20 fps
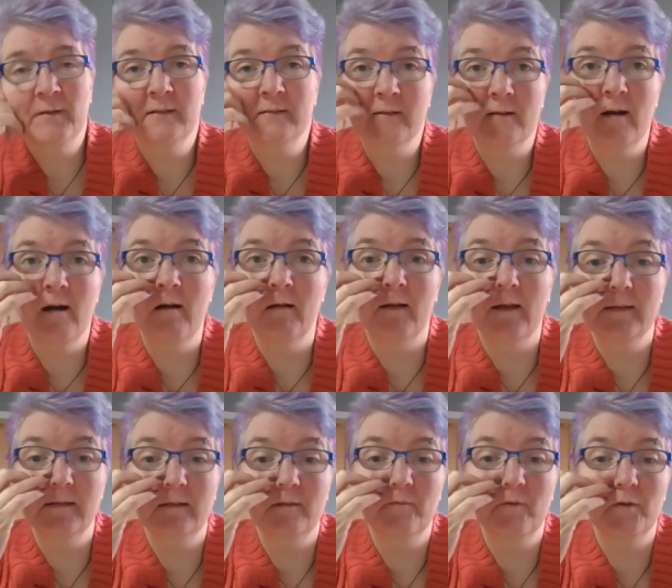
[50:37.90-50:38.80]
because I can't
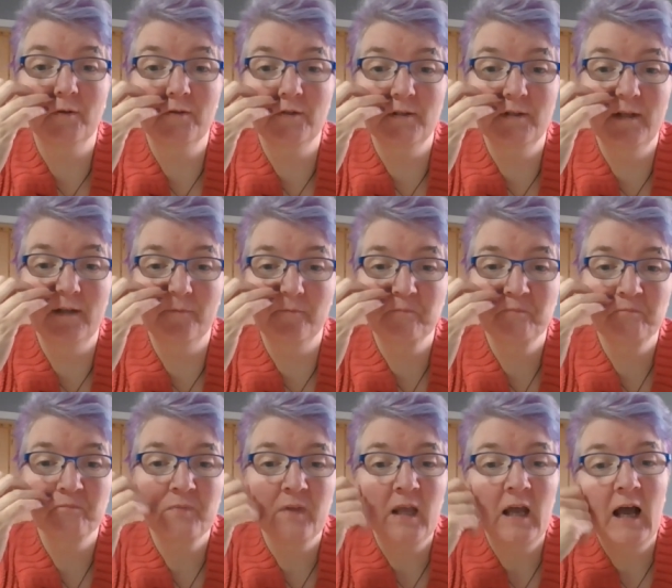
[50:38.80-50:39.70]
get enough oxygen in.
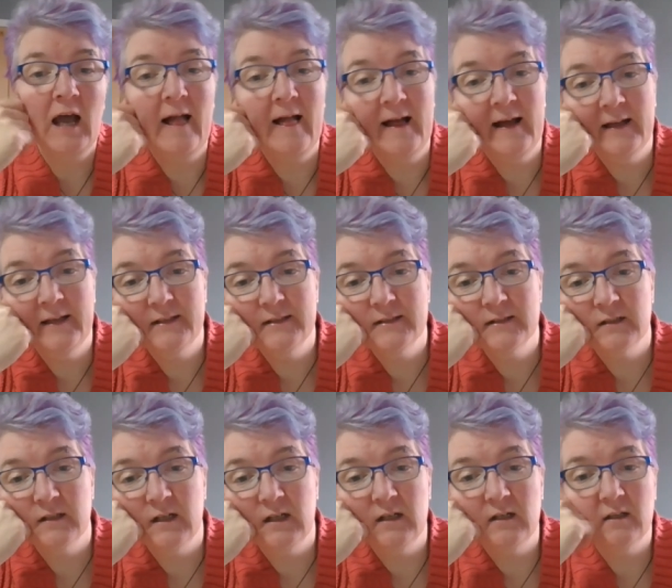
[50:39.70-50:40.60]
And
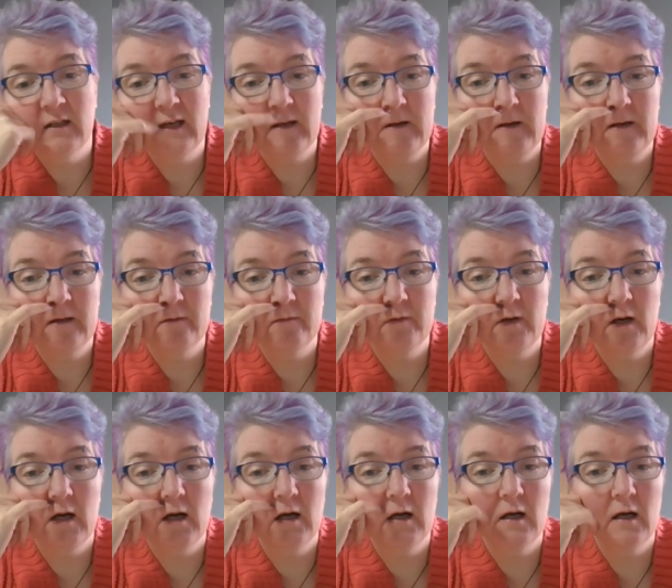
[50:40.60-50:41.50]
uh, that kind of
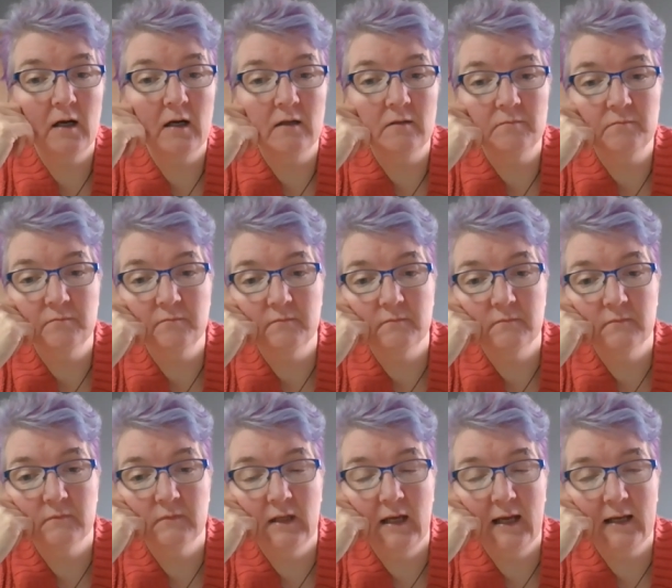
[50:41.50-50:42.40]
um,
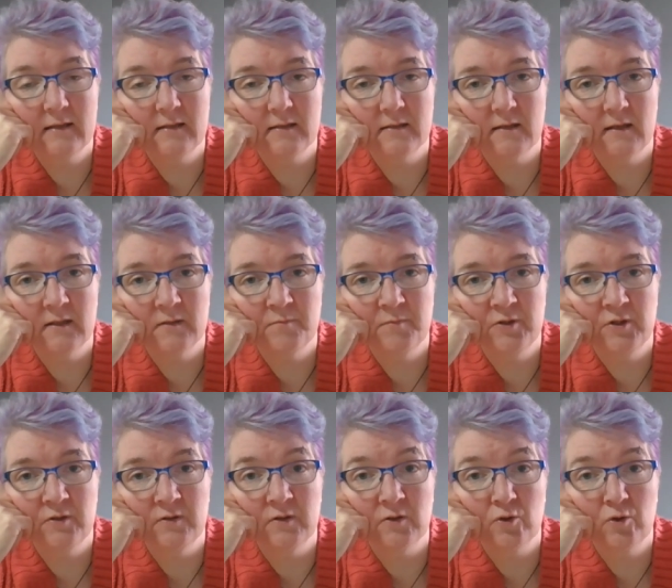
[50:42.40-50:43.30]
exercise
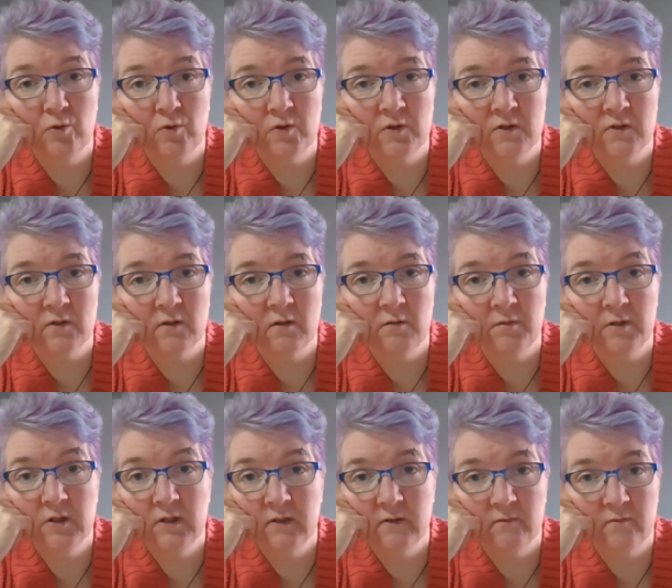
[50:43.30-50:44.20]
produces cortisol,
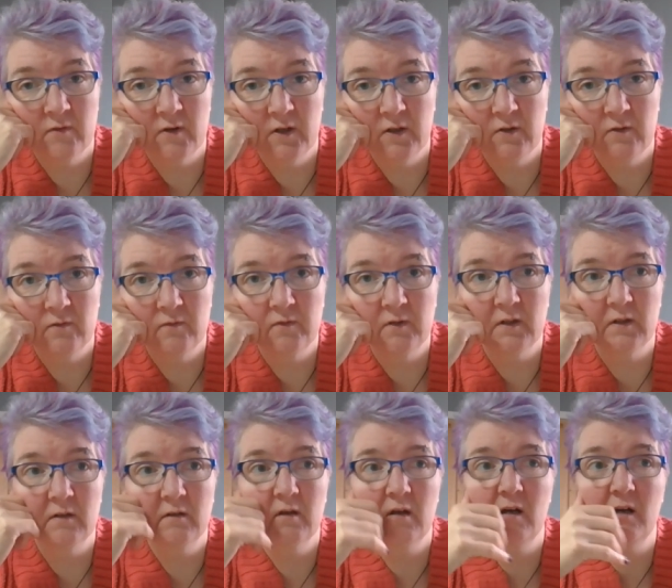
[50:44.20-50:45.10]
which isn't very good for
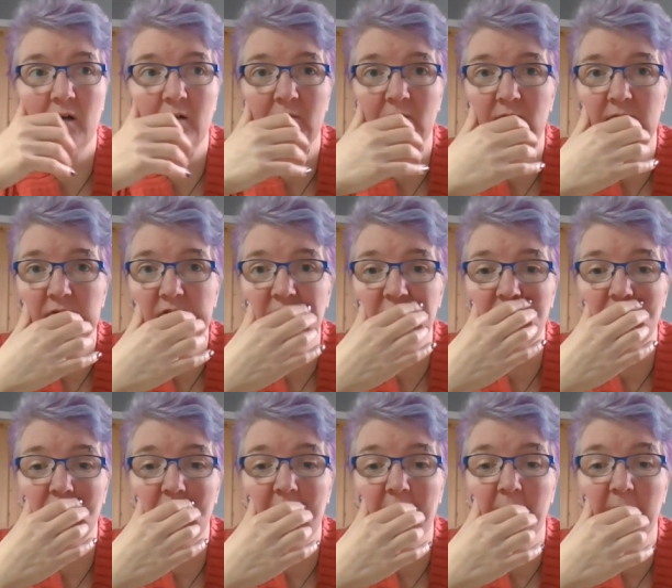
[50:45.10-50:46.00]
um,
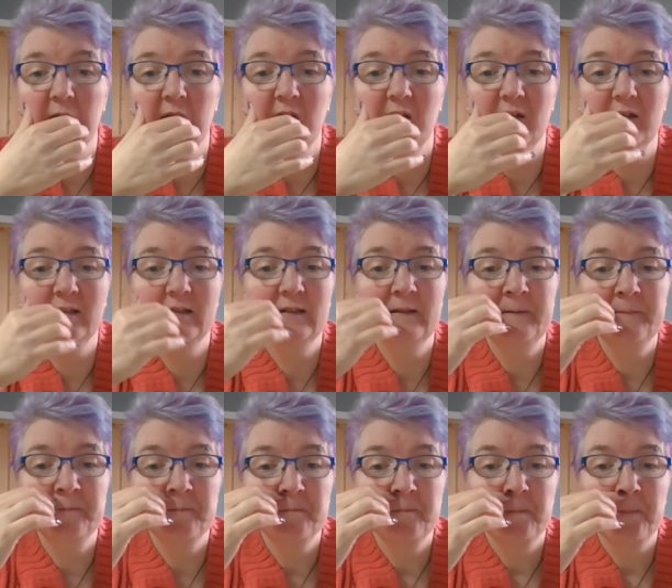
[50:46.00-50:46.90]
general well being and
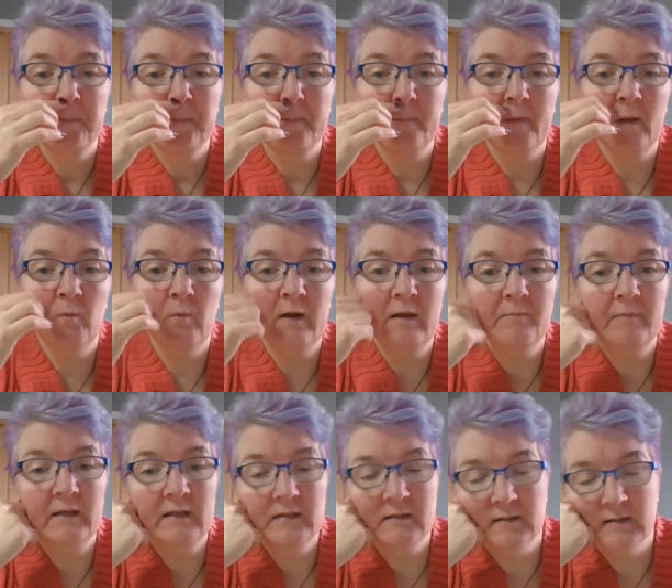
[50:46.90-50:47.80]
weight
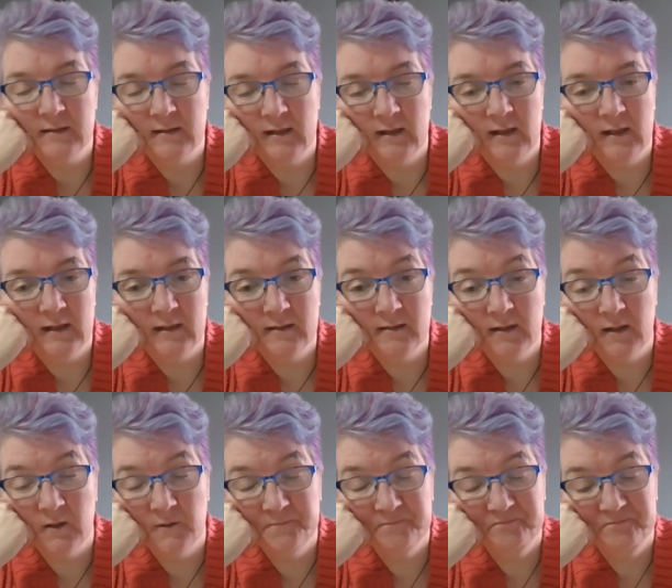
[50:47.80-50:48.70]
maintenance and things.
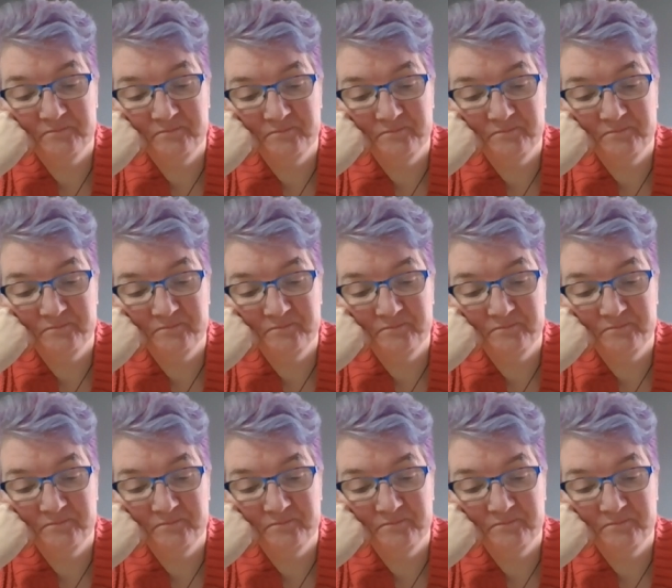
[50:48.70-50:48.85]
So